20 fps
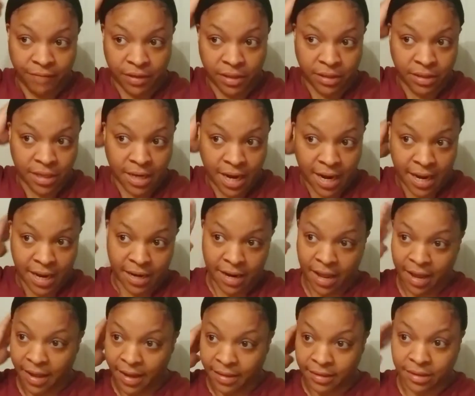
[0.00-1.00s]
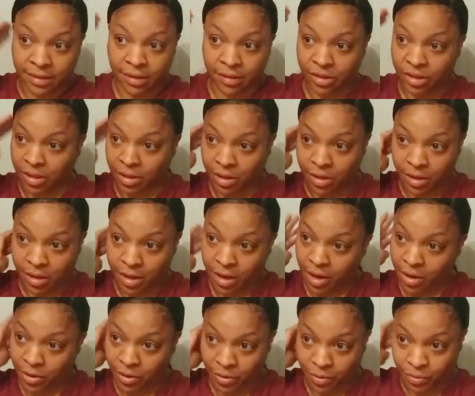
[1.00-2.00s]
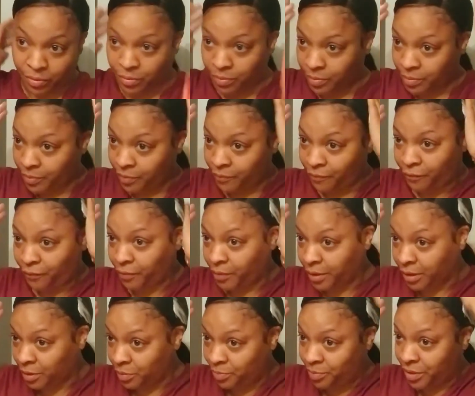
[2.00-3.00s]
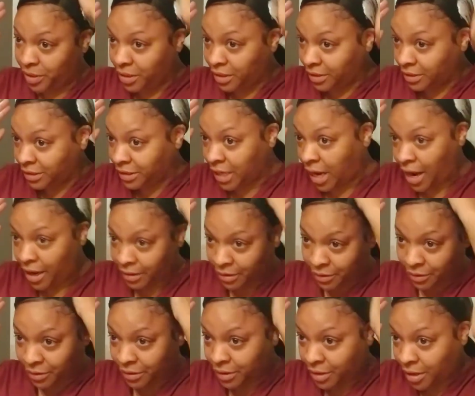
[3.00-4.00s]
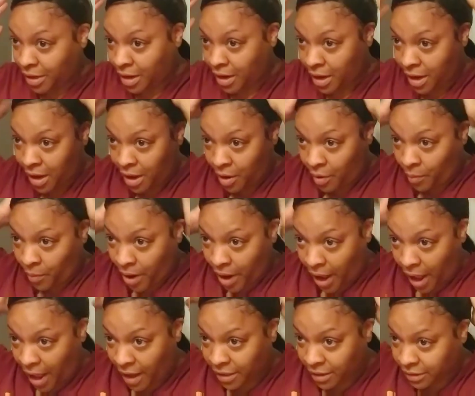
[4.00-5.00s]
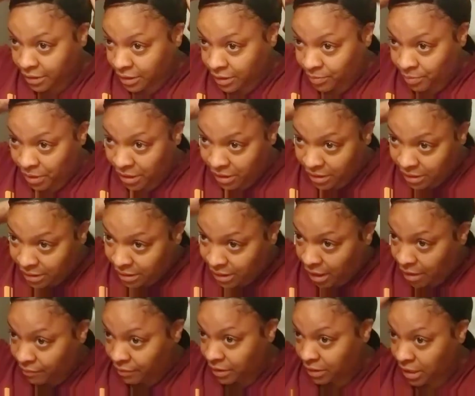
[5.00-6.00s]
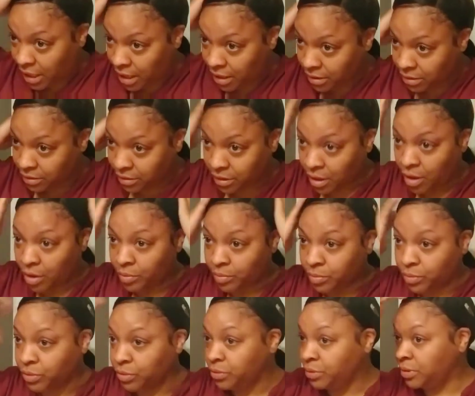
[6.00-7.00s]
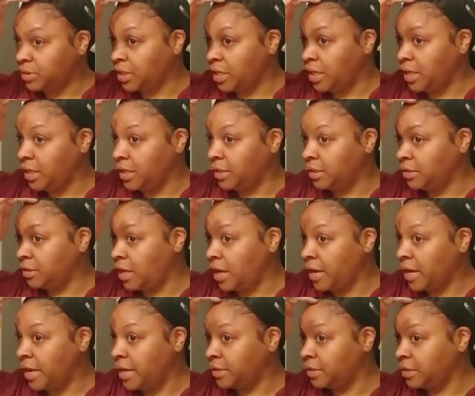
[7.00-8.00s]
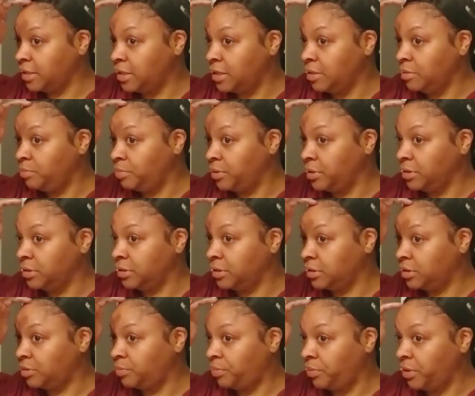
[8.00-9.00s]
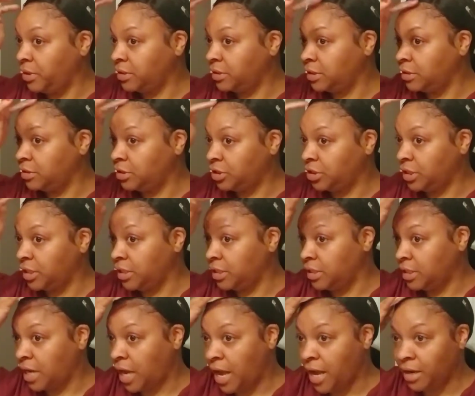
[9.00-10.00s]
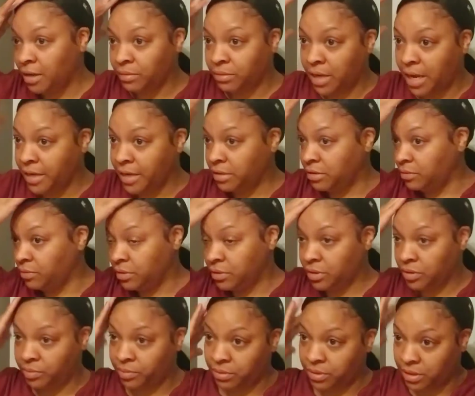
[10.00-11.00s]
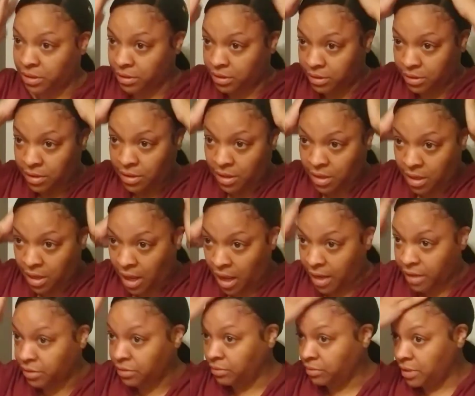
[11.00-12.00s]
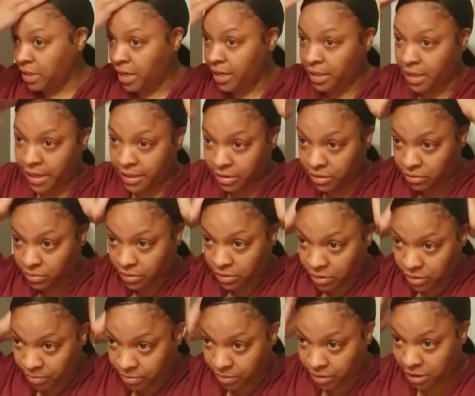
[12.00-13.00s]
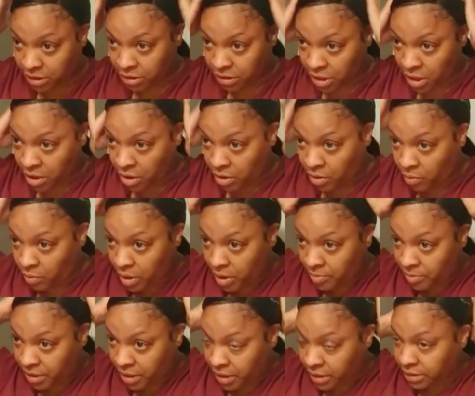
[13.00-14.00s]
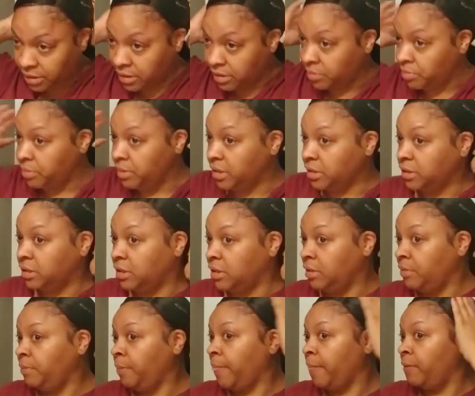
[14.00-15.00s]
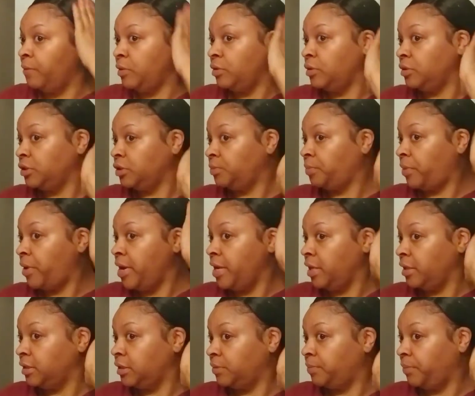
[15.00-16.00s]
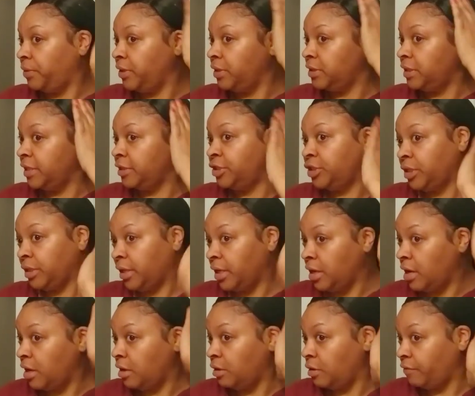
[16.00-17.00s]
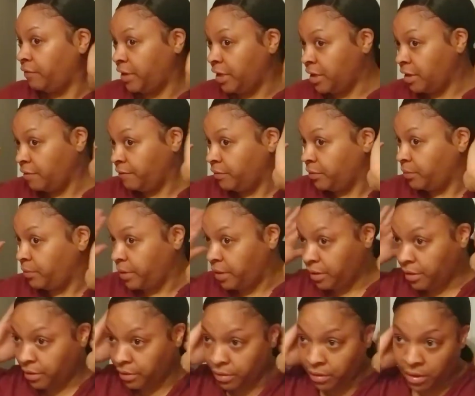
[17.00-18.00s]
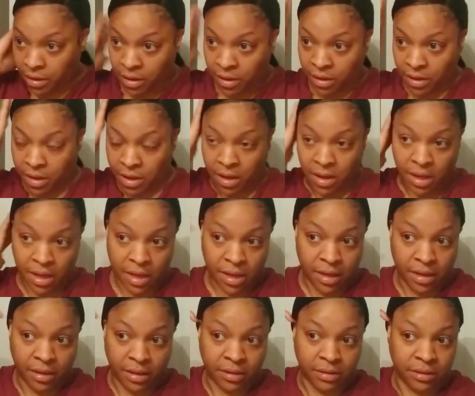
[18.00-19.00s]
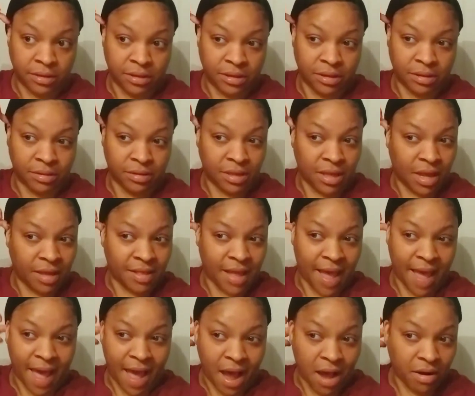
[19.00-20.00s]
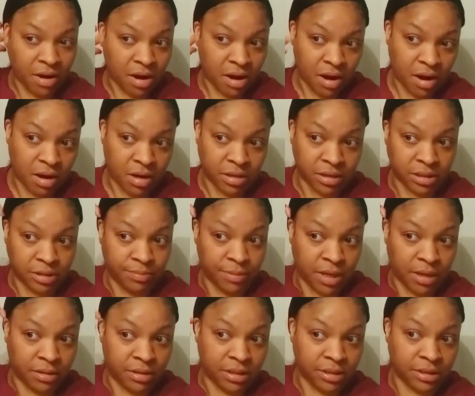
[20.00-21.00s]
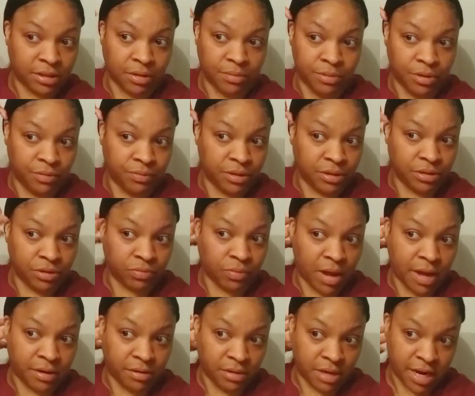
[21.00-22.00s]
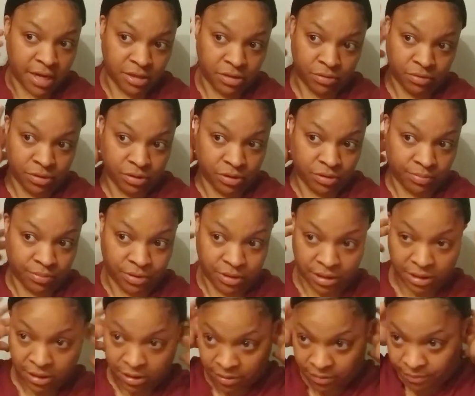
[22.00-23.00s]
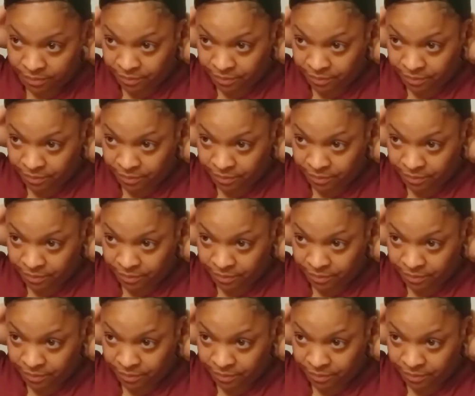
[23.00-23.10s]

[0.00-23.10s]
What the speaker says: it or not, has such a good hold for it to be $1. When I done spent $7 on mousse, and I got to keep putting spritz and shit, and I don't like using spritz. I do not like using spritz. One, because it's messy. When you're spraying spritz, that shit get all over everywhere. And that alcohol smell. There's so many reasons why I don't like using spritz.